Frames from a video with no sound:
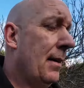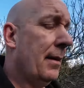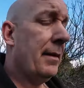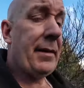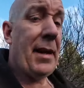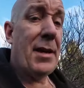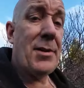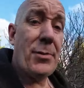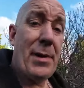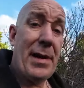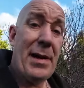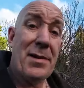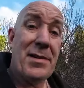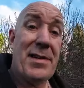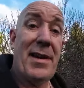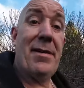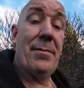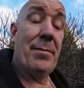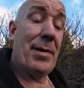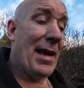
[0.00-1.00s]
Diesel heater's
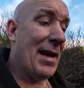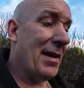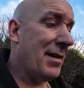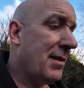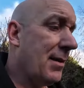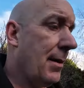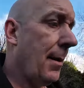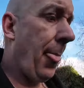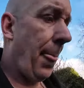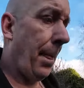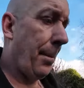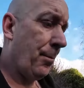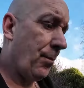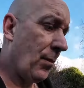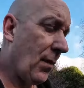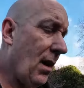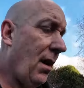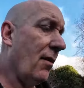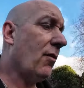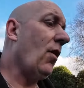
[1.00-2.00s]
now in place.
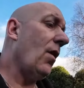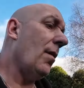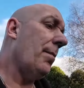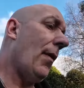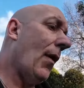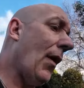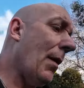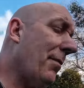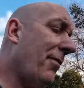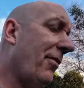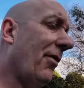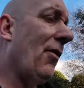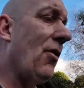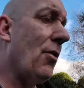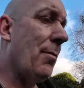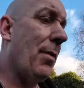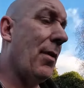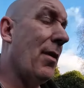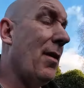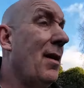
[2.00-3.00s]
I've got the pipe
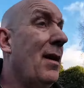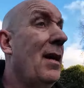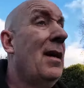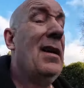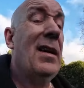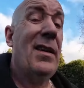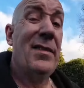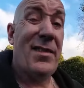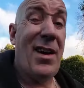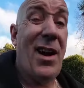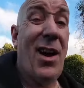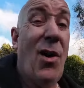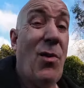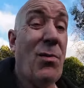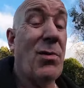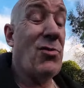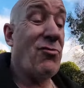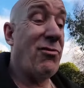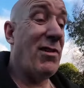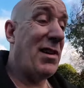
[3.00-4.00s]
through, but the
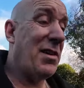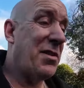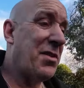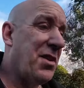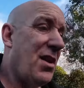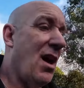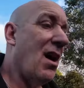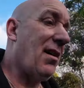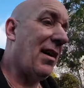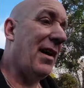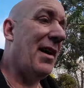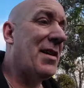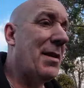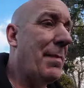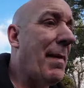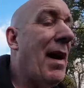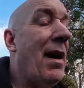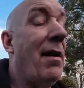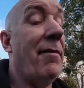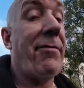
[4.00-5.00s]
hole is really snug. It's
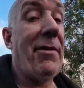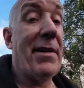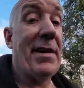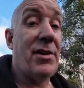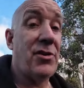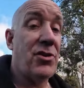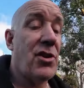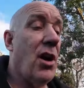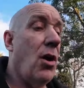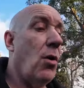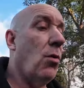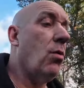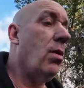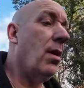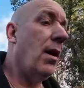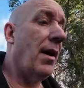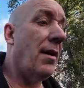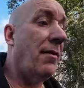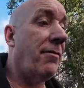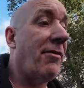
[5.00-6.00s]
about a 3-inch hole
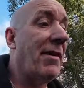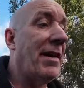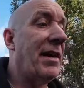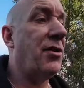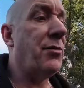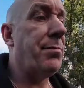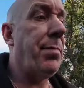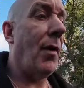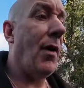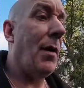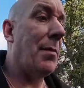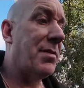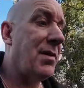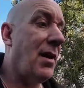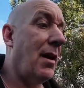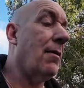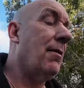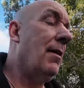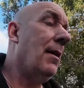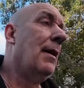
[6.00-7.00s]
and a 3-inch pipe,
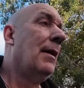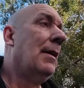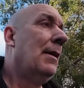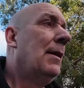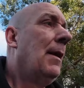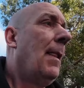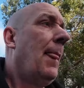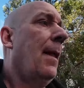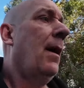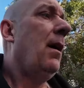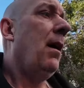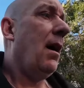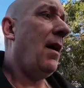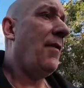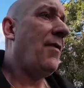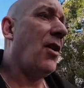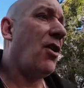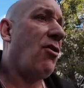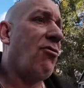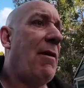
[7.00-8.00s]
so I have
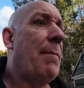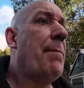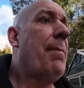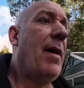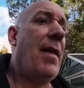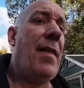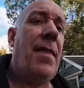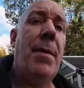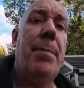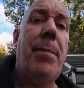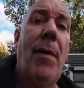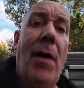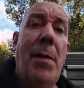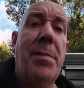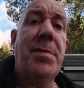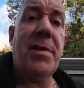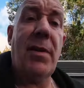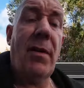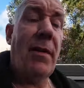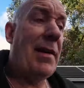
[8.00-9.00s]
to crimp the
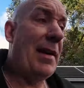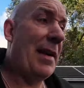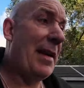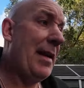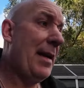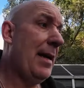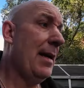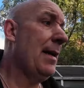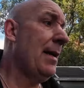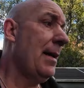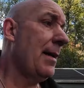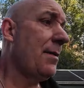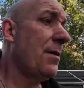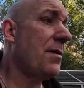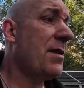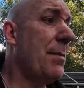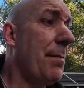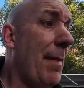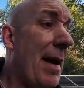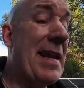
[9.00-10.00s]
pipe slightly
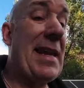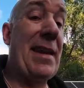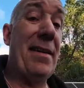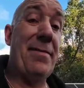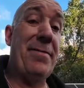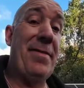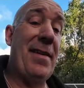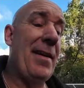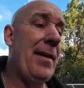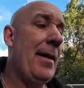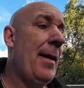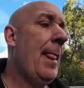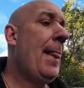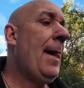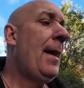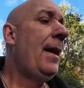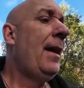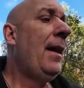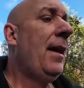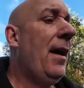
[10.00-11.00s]
just to make it fit,
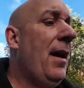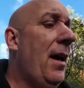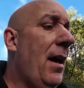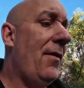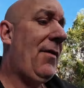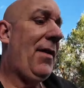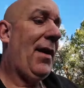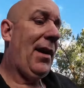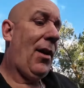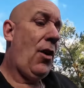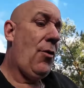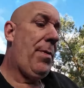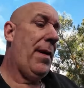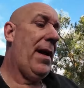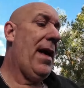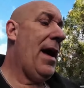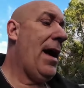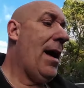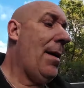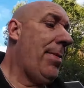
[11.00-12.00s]
and then I'll open
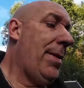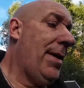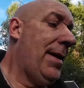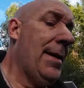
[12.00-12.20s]
it up.